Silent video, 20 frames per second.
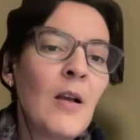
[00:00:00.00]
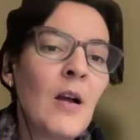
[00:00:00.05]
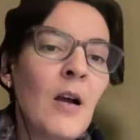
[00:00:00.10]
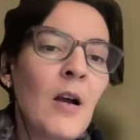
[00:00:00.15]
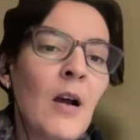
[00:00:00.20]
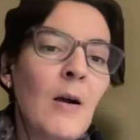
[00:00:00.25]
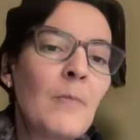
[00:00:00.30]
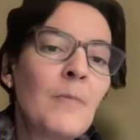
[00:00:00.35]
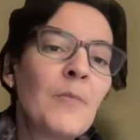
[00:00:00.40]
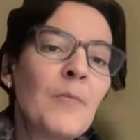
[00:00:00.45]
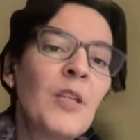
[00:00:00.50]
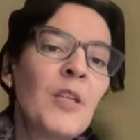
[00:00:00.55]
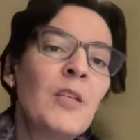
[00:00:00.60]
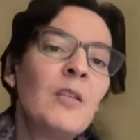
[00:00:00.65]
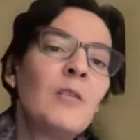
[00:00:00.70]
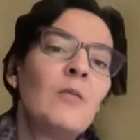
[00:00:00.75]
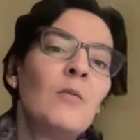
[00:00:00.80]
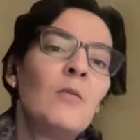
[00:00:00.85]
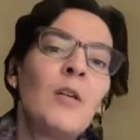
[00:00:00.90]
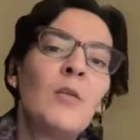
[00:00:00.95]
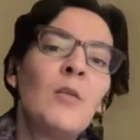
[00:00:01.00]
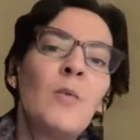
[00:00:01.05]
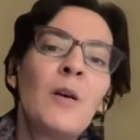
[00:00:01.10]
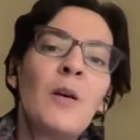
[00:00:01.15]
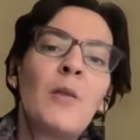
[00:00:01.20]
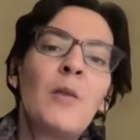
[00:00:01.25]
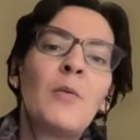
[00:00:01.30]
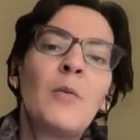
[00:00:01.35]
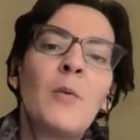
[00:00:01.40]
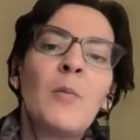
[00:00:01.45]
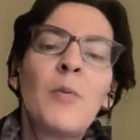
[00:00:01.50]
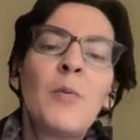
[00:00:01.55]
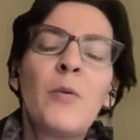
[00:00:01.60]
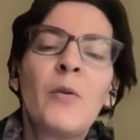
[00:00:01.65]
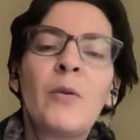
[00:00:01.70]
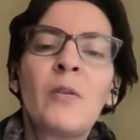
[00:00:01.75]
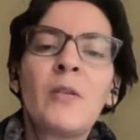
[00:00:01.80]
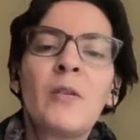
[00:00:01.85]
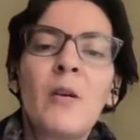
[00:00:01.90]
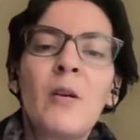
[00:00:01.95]
in one of the
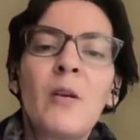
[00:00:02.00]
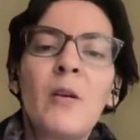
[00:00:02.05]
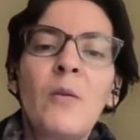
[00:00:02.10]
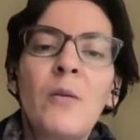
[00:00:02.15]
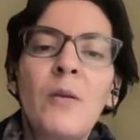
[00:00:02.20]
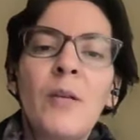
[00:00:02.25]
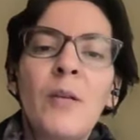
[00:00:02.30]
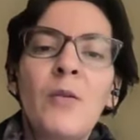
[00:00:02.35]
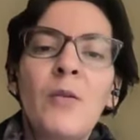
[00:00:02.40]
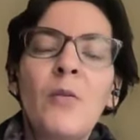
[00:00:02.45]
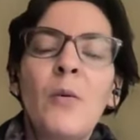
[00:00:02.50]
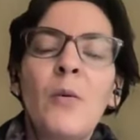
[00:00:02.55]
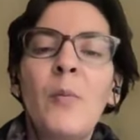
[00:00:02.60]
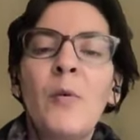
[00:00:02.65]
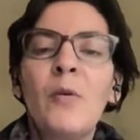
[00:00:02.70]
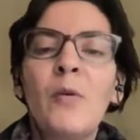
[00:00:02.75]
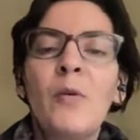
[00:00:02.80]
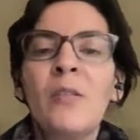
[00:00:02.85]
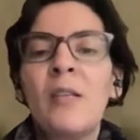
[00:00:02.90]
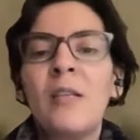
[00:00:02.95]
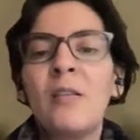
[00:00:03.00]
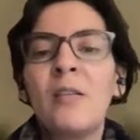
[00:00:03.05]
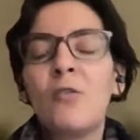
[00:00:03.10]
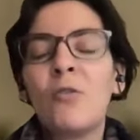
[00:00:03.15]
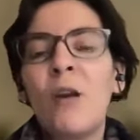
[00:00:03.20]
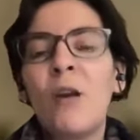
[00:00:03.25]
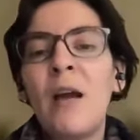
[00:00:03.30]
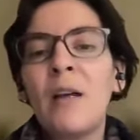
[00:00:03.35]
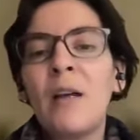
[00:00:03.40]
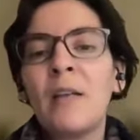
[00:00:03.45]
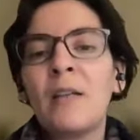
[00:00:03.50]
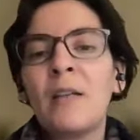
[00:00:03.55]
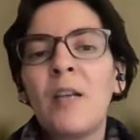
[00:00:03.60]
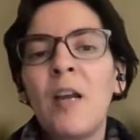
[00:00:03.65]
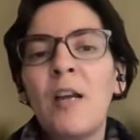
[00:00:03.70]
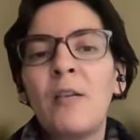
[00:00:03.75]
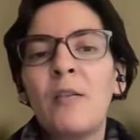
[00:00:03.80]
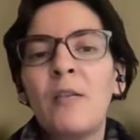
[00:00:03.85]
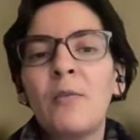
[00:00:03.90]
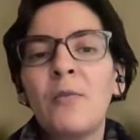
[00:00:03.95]
reports, so in the reports, they track
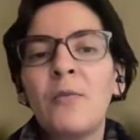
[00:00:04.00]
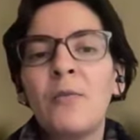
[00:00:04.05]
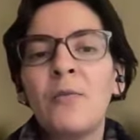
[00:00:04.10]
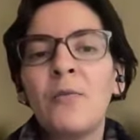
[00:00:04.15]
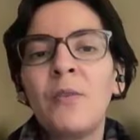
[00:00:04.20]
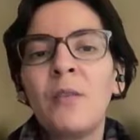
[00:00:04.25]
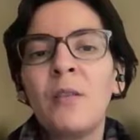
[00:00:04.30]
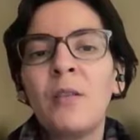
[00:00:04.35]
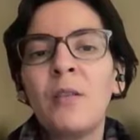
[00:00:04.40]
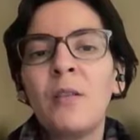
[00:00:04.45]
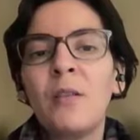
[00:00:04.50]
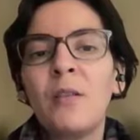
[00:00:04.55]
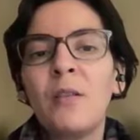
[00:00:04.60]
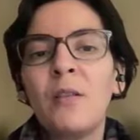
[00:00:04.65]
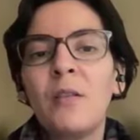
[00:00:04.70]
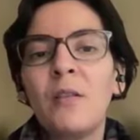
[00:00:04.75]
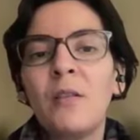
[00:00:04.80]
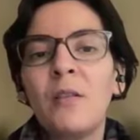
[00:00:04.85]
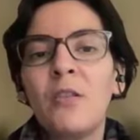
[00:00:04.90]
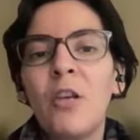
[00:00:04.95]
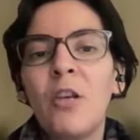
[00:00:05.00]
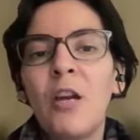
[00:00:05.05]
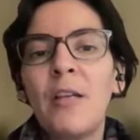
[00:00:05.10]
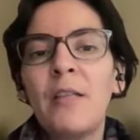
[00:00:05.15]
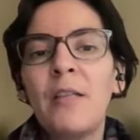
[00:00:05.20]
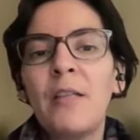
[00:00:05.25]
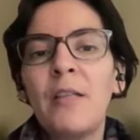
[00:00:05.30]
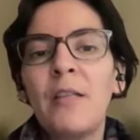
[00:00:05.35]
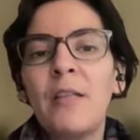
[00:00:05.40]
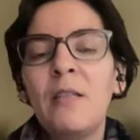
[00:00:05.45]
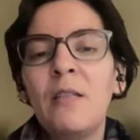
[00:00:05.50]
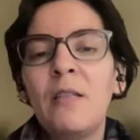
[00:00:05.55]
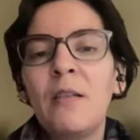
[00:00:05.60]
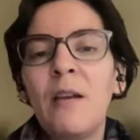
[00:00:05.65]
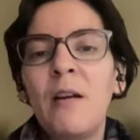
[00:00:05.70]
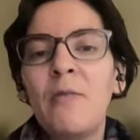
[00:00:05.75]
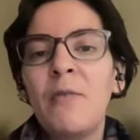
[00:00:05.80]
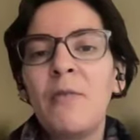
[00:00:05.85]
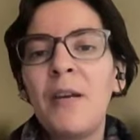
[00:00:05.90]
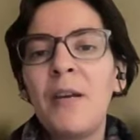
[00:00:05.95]
kind of the Chinese
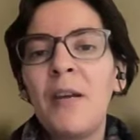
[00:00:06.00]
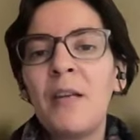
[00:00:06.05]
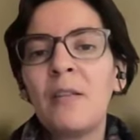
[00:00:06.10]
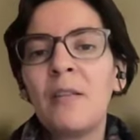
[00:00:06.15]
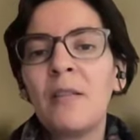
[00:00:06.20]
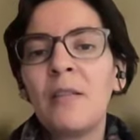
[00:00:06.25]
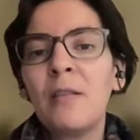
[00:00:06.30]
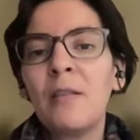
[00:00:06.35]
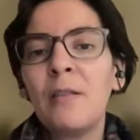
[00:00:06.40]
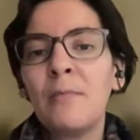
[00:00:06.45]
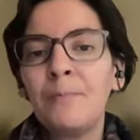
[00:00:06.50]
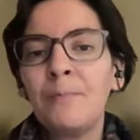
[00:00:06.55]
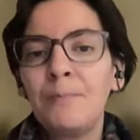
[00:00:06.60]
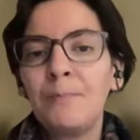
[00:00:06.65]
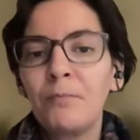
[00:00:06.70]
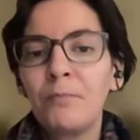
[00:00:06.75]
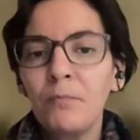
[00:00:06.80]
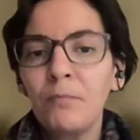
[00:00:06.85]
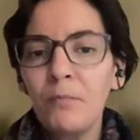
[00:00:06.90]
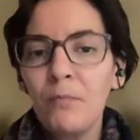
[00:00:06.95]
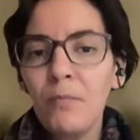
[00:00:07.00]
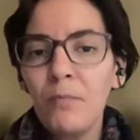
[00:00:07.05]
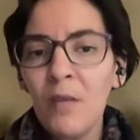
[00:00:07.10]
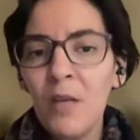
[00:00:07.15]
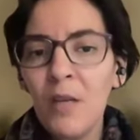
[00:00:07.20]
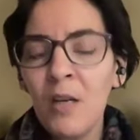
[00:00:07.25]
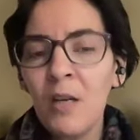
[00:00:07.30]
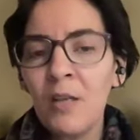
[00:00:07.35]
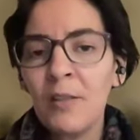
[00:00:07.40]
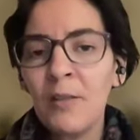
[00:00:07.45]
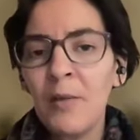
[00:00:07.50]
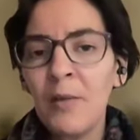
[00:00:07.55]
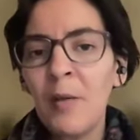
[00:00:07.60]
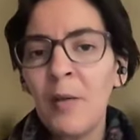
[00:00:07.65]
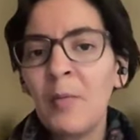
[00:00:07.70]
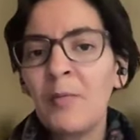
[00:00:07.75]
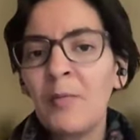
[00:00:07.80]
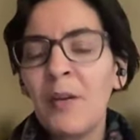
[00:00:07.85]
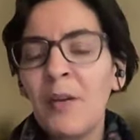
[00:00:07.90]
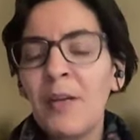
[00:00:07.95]
financing
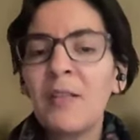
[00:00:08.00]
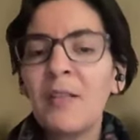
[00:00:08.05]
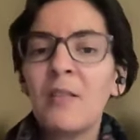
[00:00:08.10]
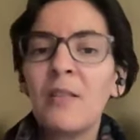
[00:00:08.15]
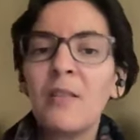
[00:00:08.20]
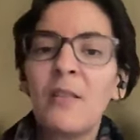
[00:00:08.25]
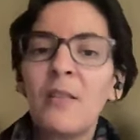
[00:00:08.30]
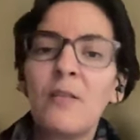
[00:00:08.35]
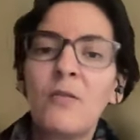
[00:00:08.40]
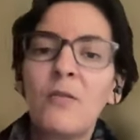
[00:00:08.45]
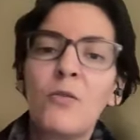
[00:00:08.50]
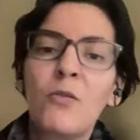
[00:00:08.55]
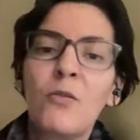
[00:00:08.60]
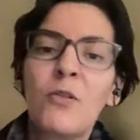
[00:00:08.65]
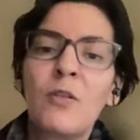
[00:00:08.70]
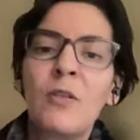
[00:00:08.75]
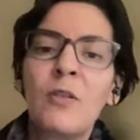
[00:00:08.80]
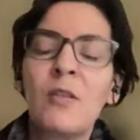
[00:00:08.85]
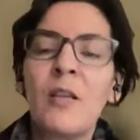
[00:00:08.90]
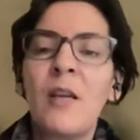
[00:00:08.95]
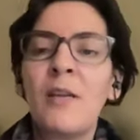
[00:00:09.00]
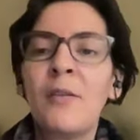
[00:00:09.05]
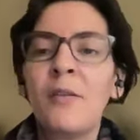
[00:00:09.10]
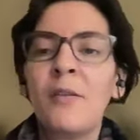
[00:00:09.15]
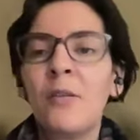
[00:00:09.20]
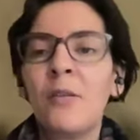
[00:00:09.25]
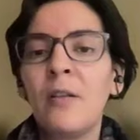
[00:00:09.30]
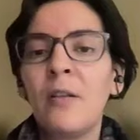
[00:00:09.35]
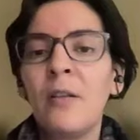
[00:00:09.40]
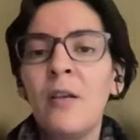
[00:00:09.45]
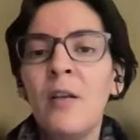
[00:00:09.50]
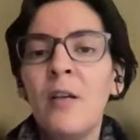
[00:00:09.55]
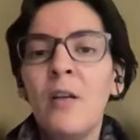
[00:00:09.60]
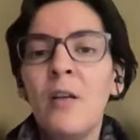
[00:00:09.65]
development finance institutions, and they're